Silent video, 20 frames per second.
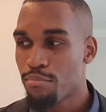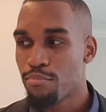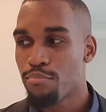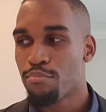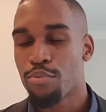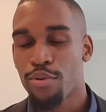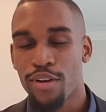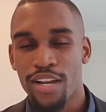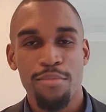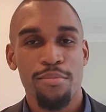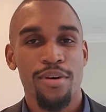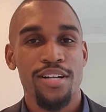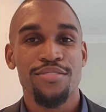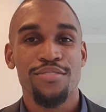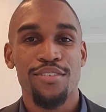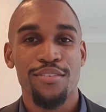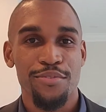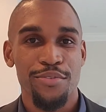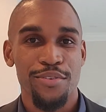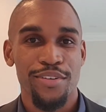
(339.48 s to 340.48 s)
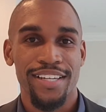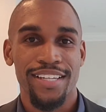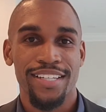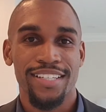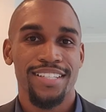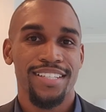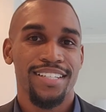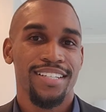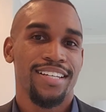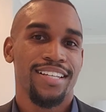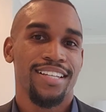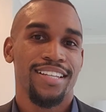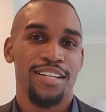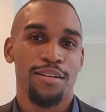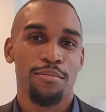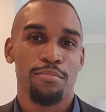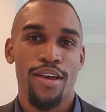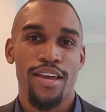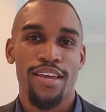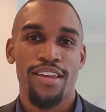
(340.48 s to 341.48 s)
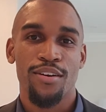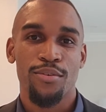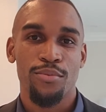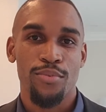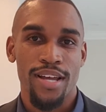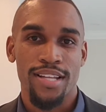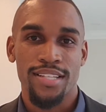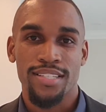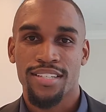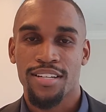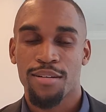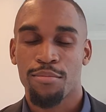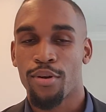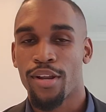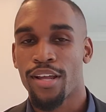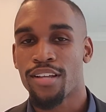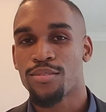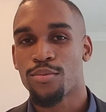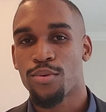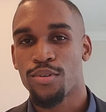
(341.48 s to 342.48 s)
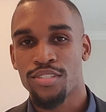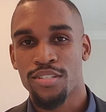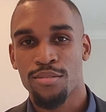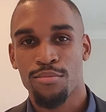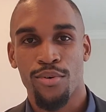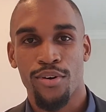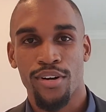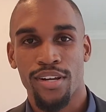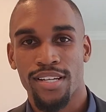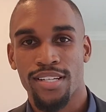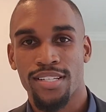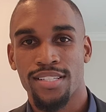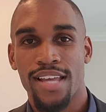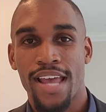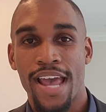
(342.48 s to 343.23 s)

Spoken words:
pretty much for free. They're paying your rent, you're putting it towards your mortgage,